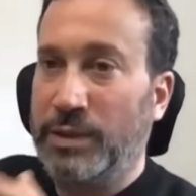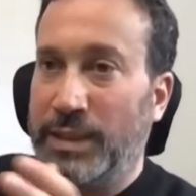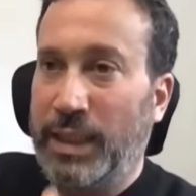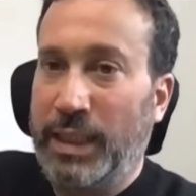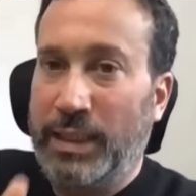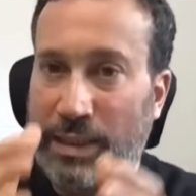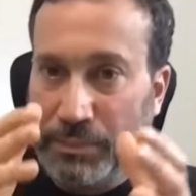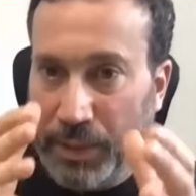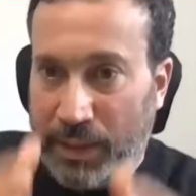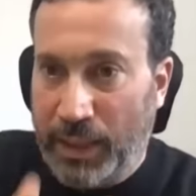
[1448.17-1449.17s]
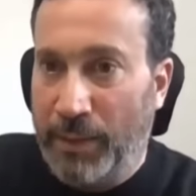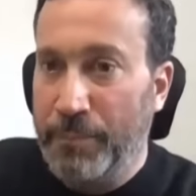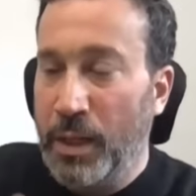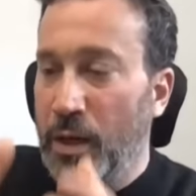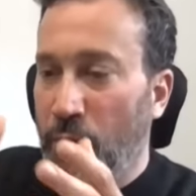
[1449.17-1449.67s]
You see, it has
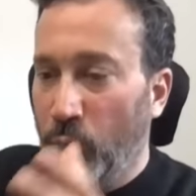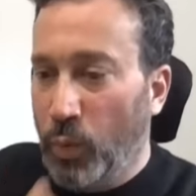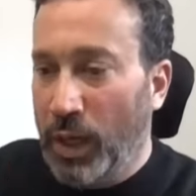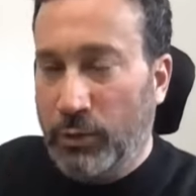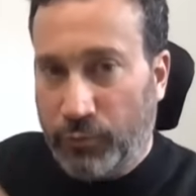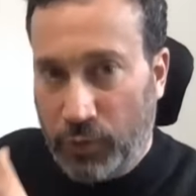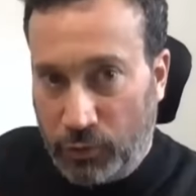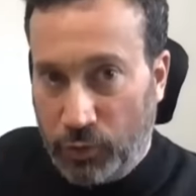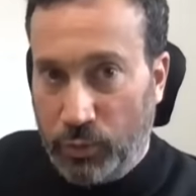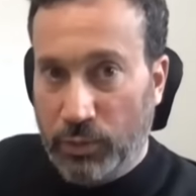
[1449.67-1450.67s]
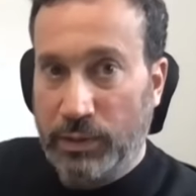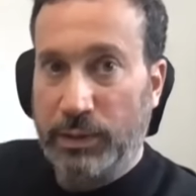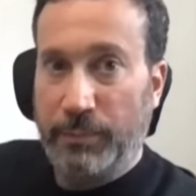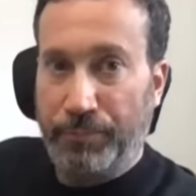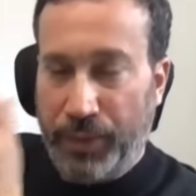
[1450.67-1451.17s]
become one of the
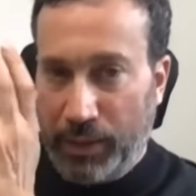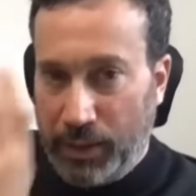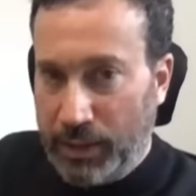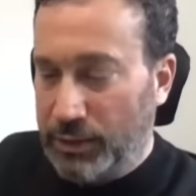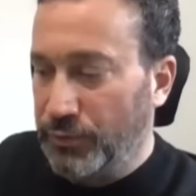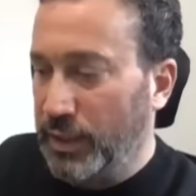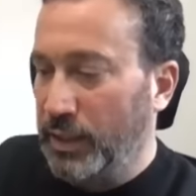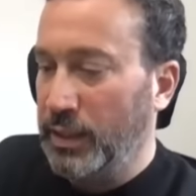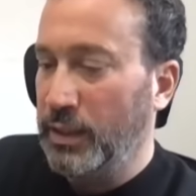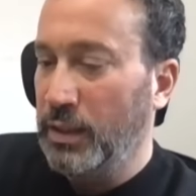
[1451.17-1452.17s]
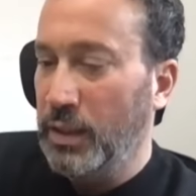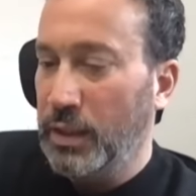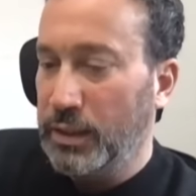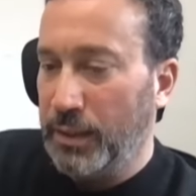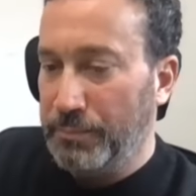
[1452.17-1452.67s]
tools in the Israeli
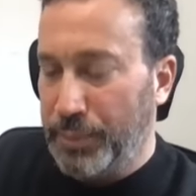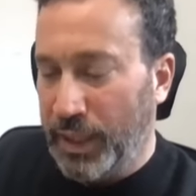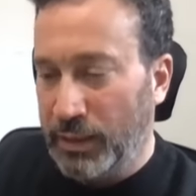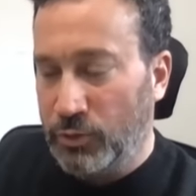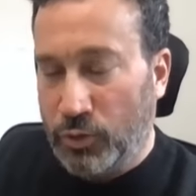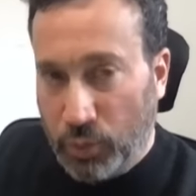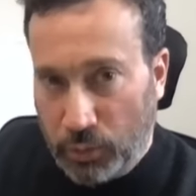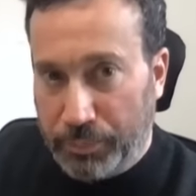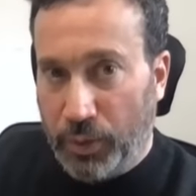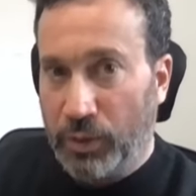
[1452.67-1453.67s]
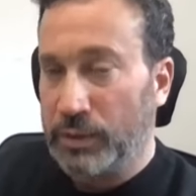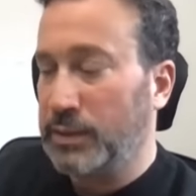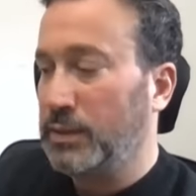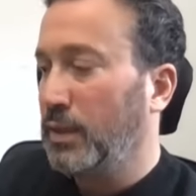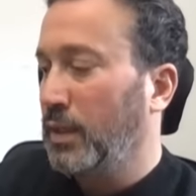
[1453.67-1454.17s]
campaign
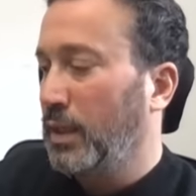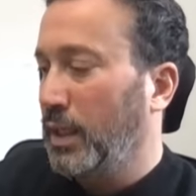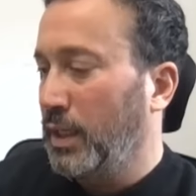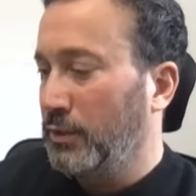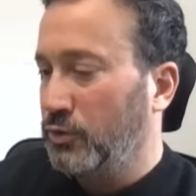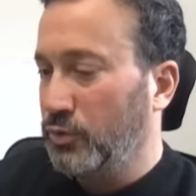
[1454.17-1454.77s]
toolbox uh,